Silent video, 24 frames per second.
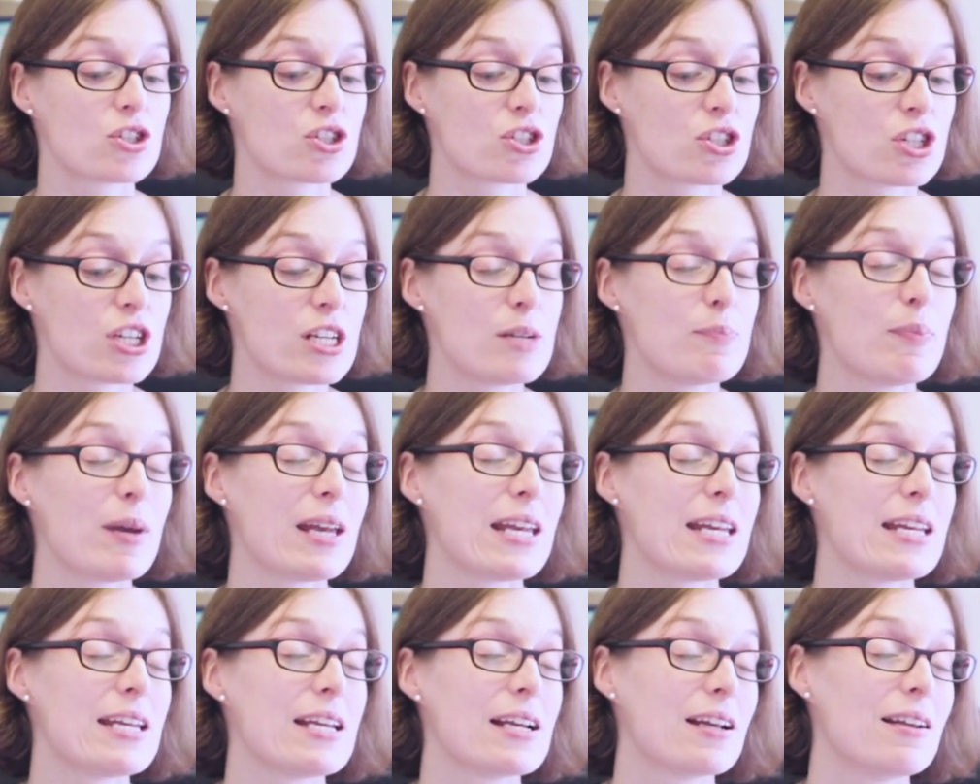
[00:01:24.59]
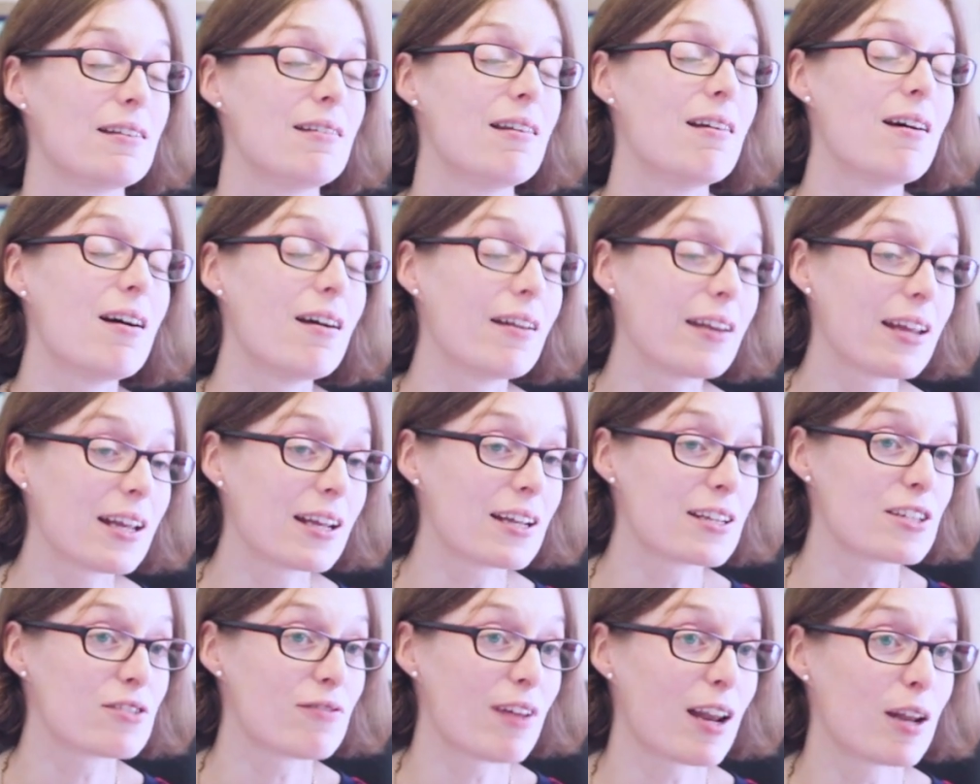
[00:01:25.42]
GP learning
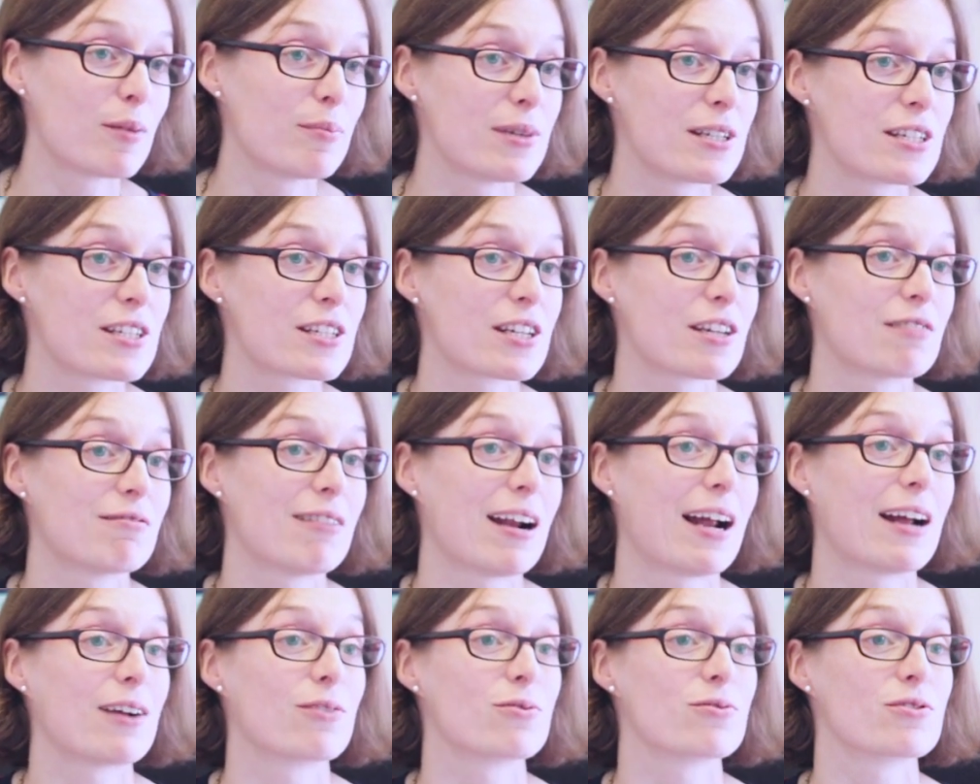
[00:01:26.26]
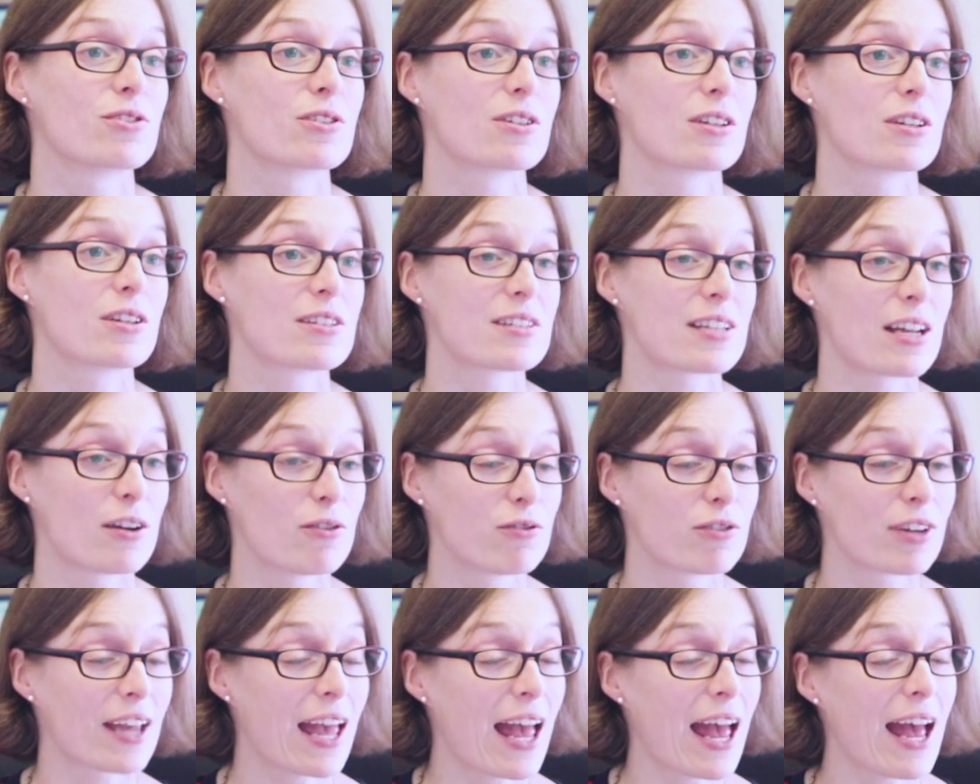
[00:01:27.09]
and development around
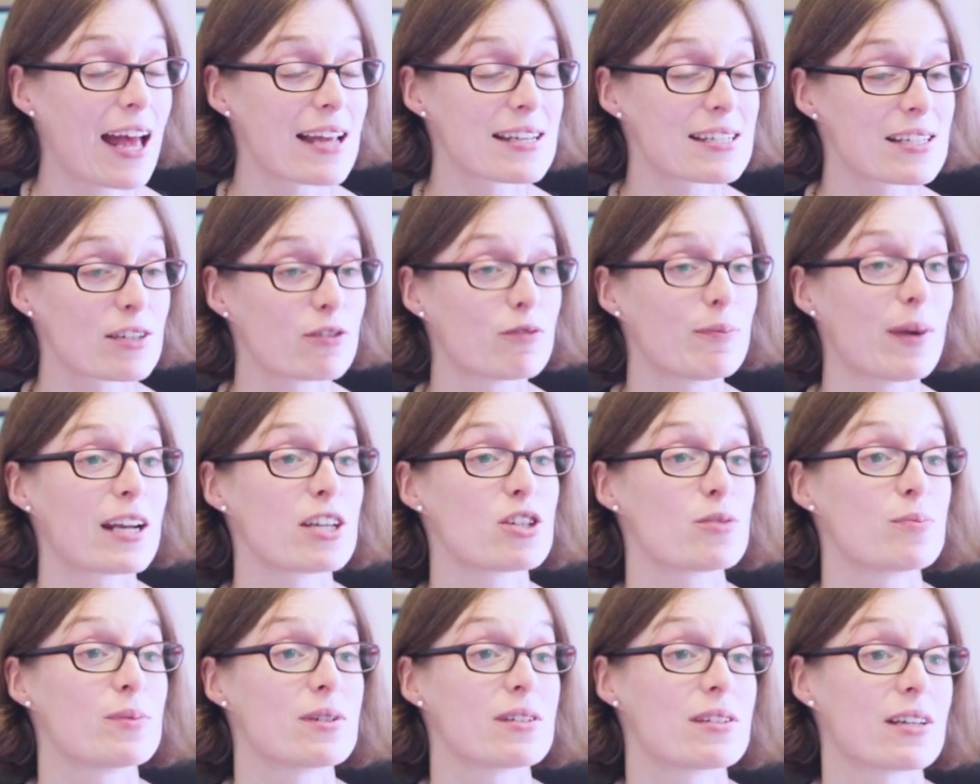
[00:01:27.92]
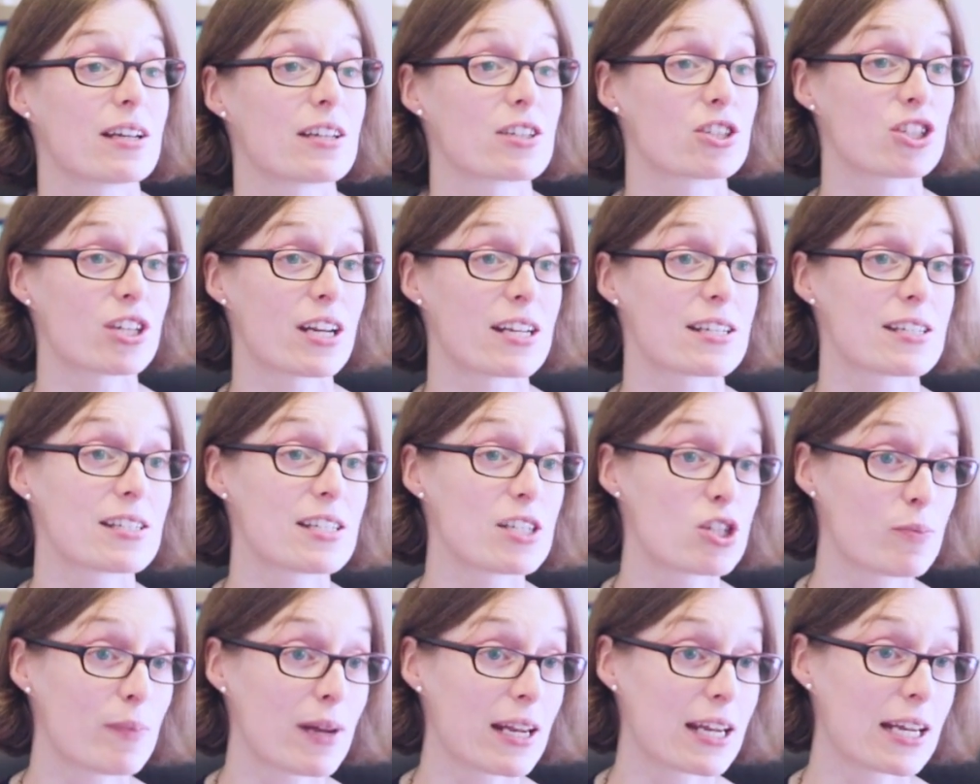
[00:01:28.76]
self-care, self-management and shared
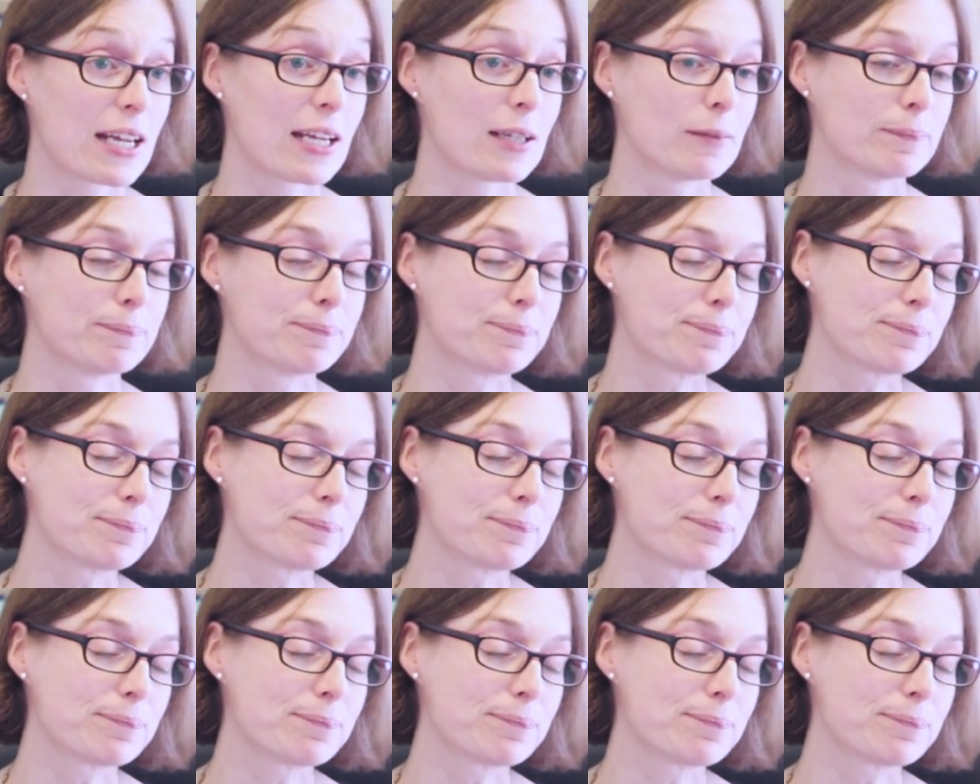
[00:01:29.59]
decision-making.